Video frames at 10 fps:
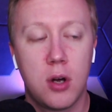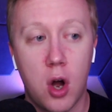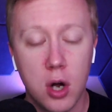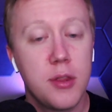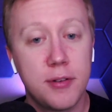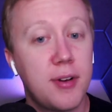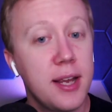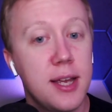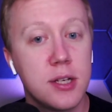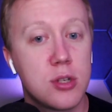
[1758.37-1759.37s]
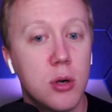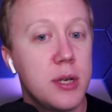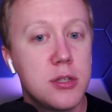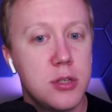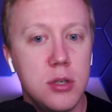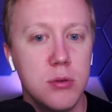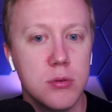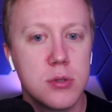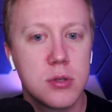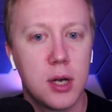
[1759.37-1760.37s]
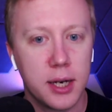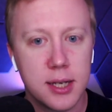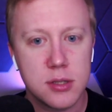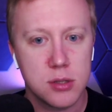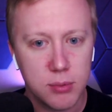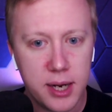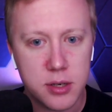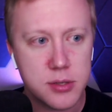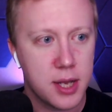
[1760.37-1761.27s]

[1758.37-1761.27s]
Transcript: are the Vikings going to use against the Raiders?